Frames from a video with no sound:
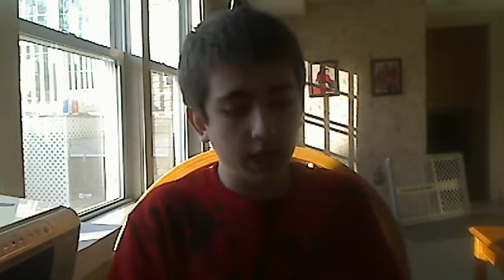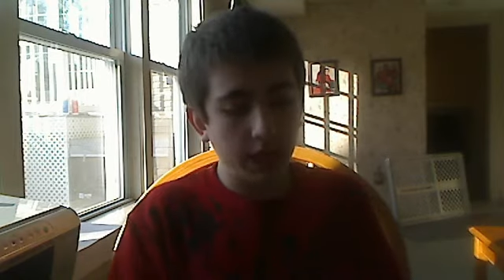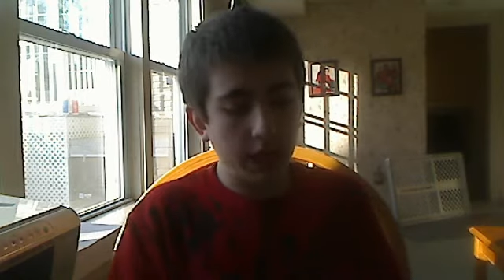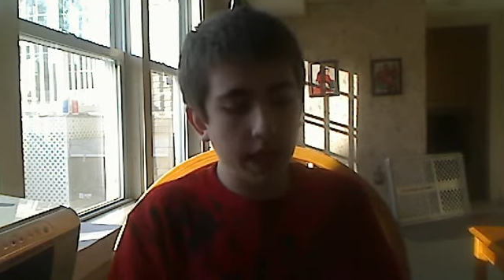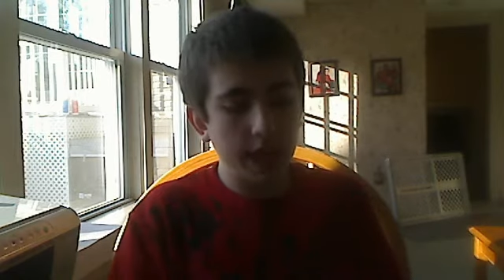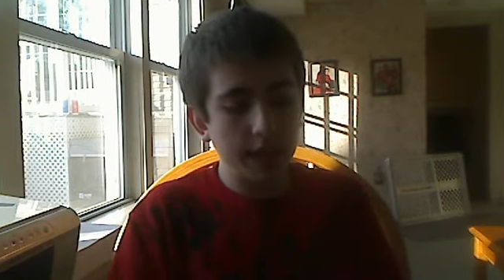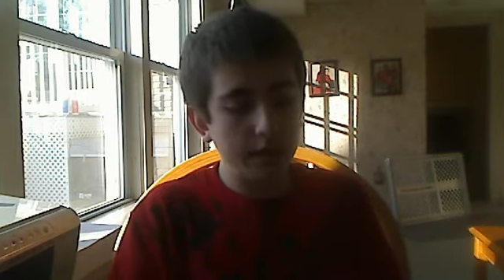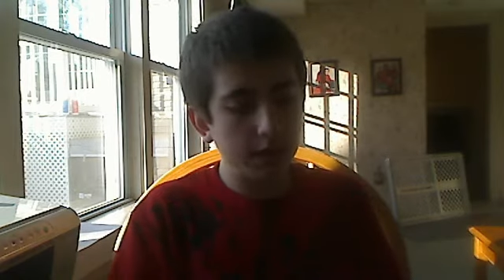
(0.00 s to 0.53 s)

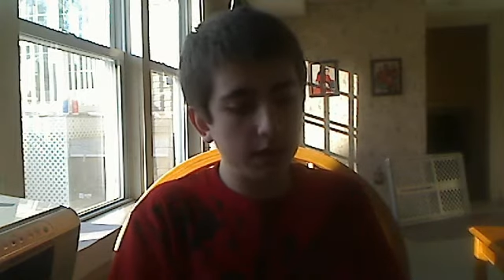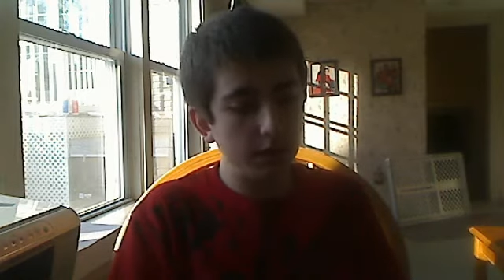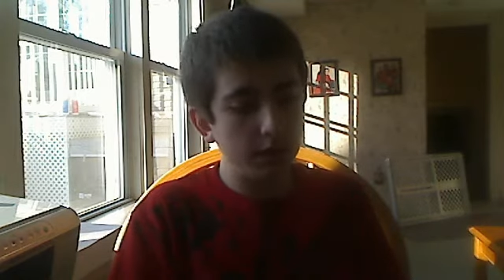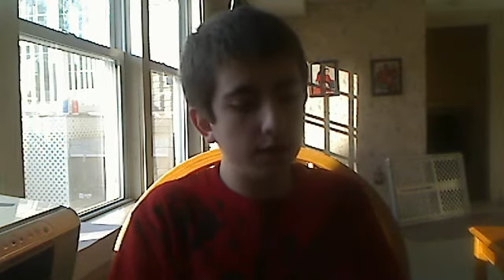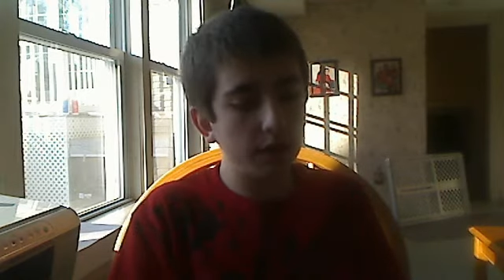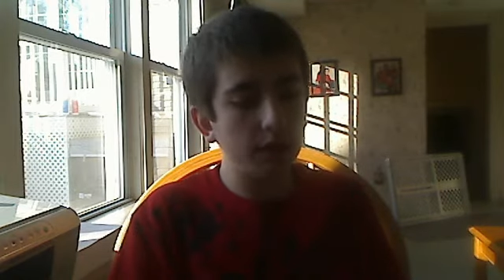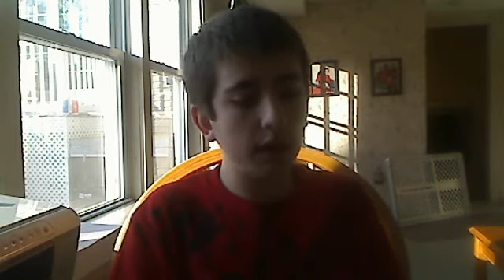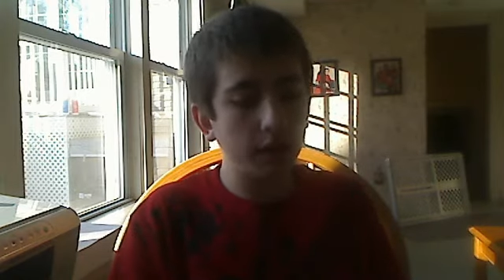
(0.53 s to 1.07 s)
And you
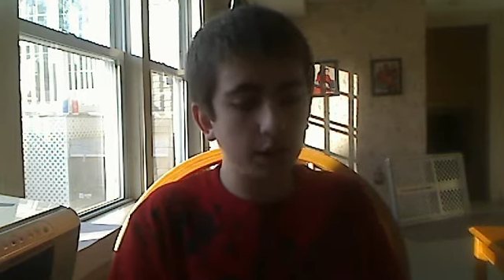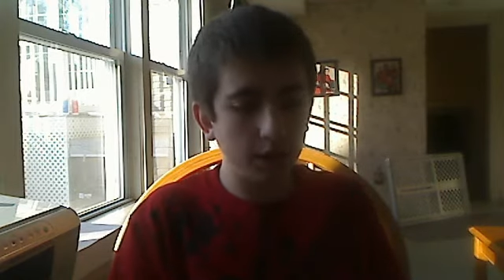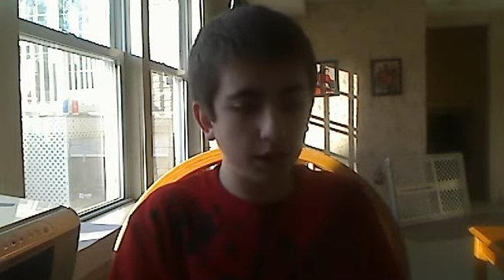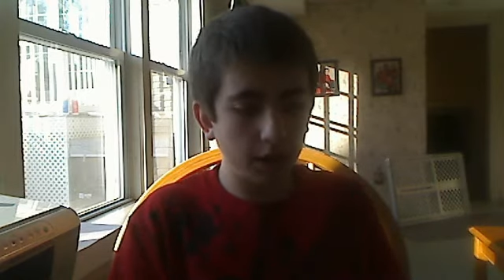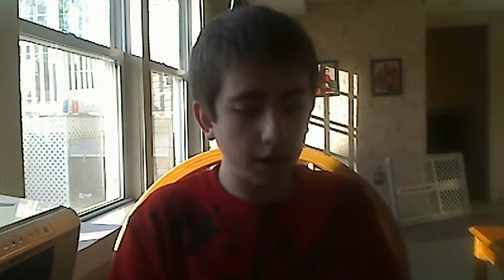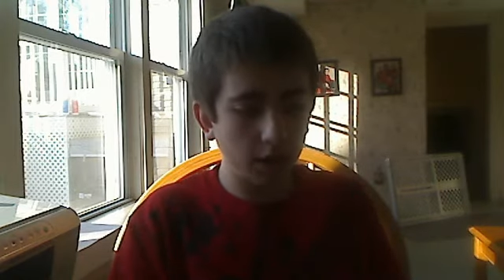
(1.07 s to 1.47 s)
turn it on, and